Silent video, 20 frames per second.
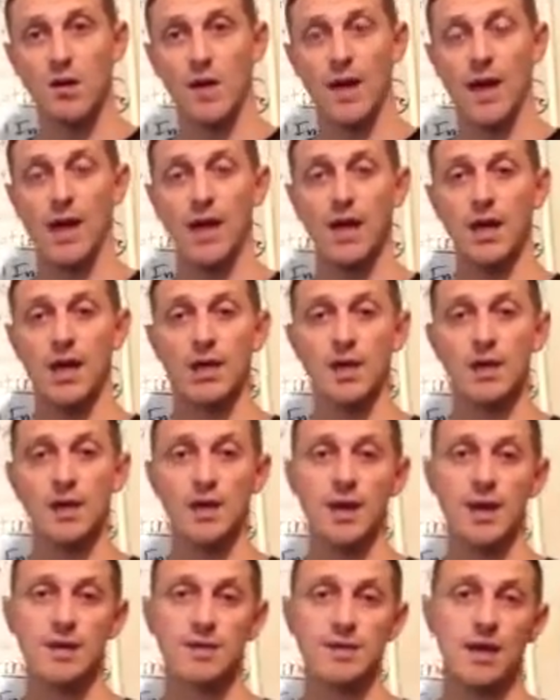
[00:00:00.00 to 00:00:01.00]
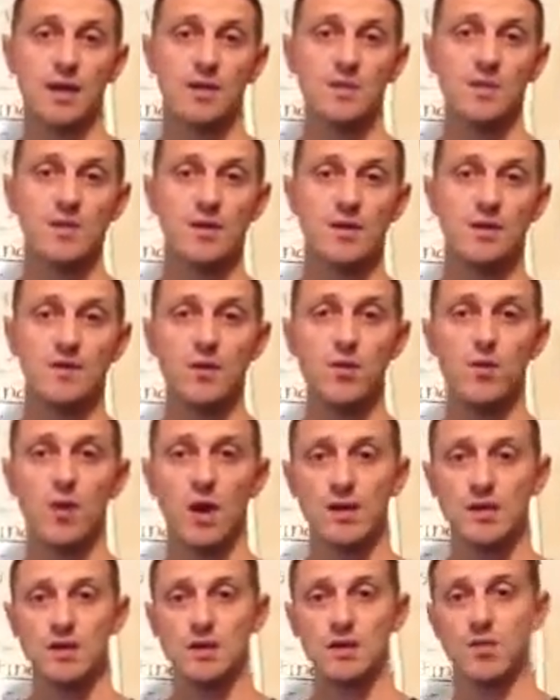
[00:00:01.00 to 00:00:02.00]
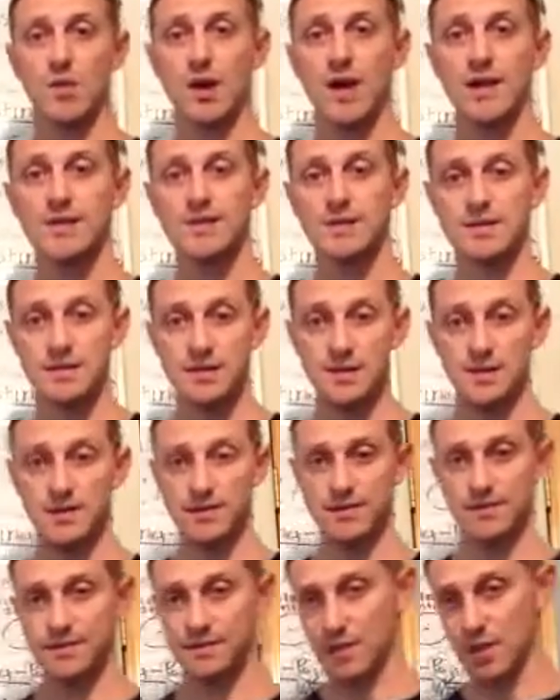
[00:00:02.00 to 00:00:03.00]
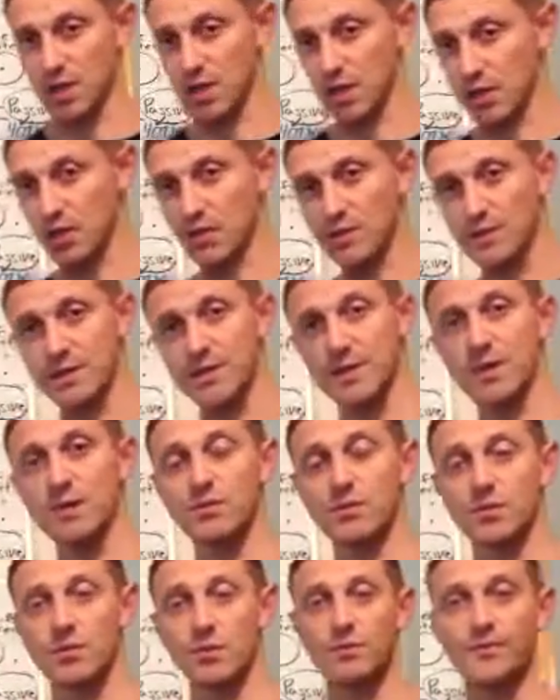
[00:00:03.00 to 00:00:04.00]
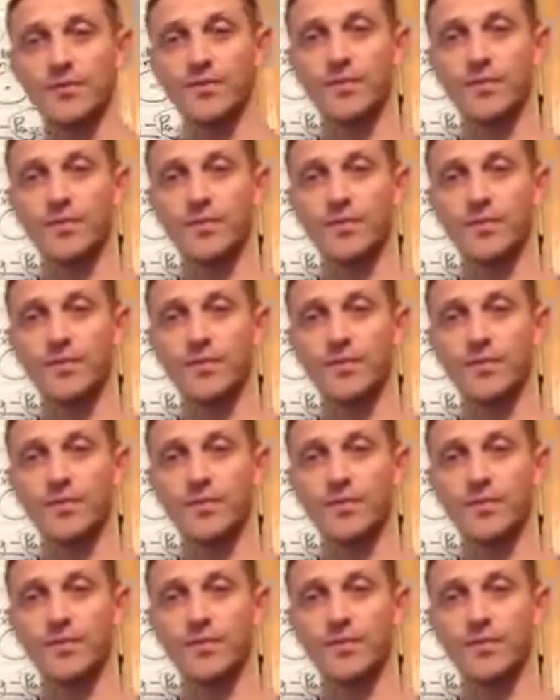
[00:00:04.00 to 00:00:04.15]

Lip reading: and a lot of times if you watch the prices of gold and silver,